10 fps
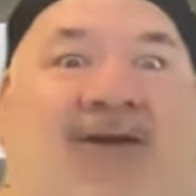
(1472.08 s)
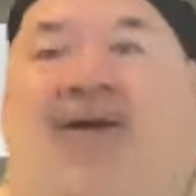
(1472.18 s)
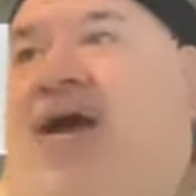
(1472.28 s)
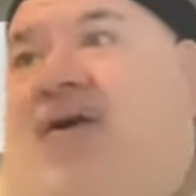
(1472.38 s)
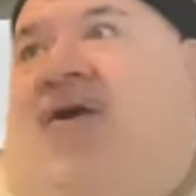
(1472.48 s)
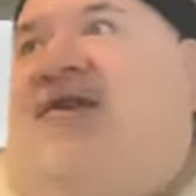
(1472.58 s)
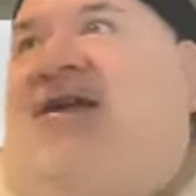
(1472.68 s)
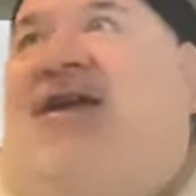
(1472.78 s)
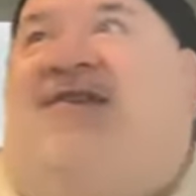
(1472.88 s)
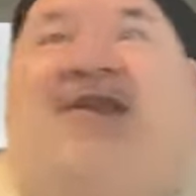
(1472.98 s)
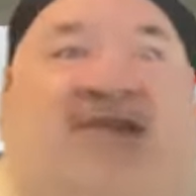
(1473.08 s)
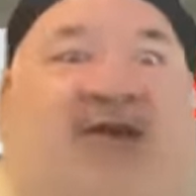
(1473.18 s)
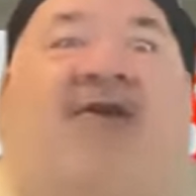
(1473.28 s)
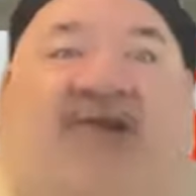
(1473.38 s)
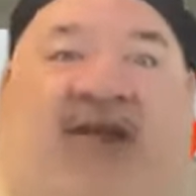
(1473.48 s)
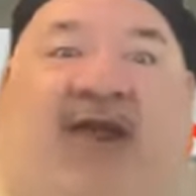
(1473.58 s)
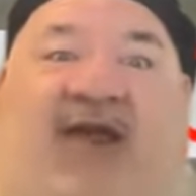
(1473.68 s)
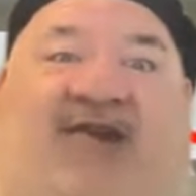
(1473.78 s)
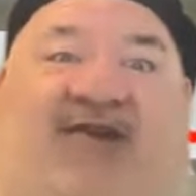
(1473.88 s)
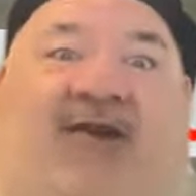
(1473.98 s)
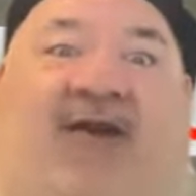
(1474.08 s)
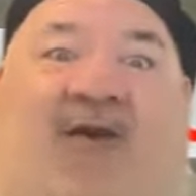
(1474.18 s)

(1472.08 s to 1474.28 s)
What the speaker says: Because I guess he's used to this,